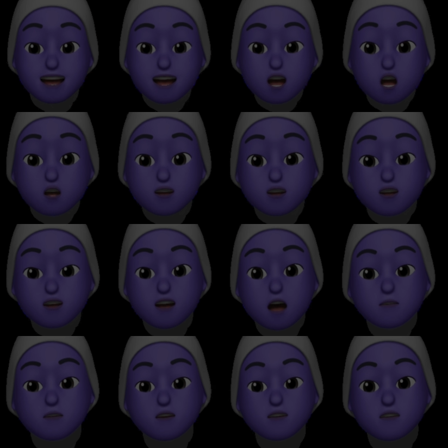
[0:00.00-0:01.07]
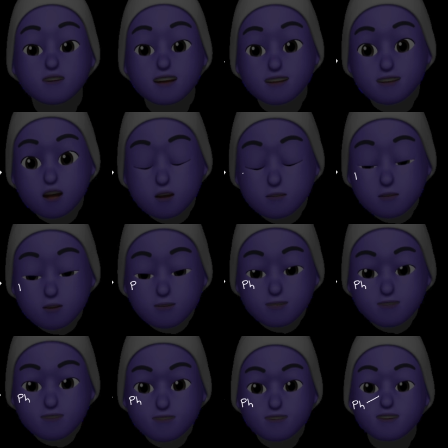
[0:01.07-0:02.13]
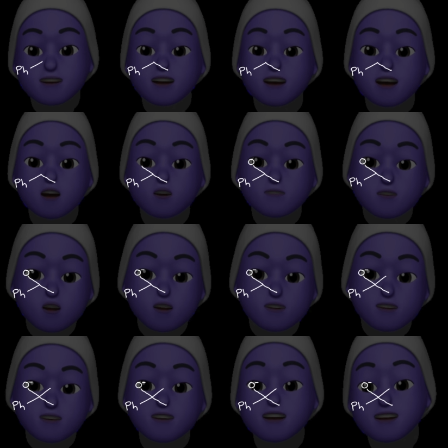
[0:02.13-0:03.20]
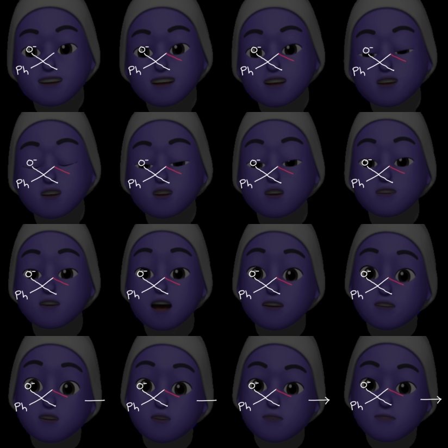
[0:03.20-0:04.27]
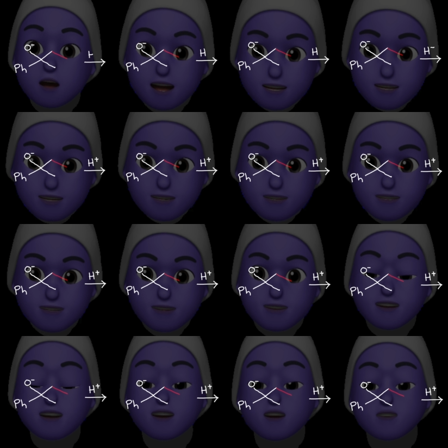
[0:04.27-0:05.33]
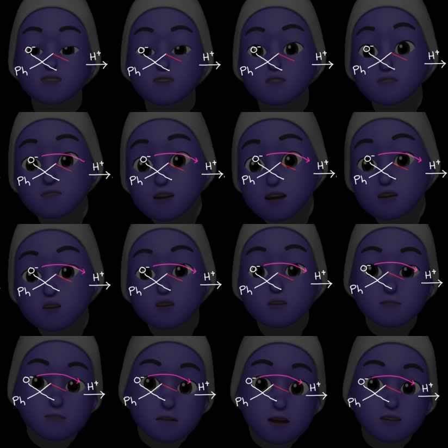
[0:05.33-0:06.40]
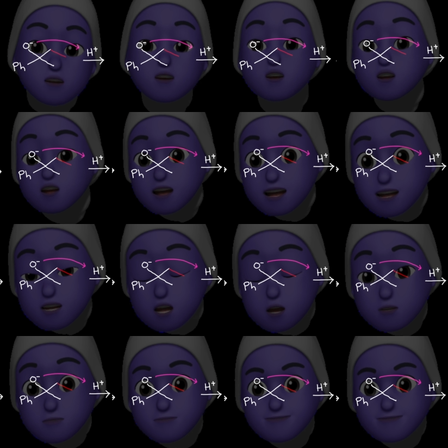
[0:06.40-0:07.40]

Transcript: Here are a couple of examples first addition of ethyl minus to phenyl methyl ketone.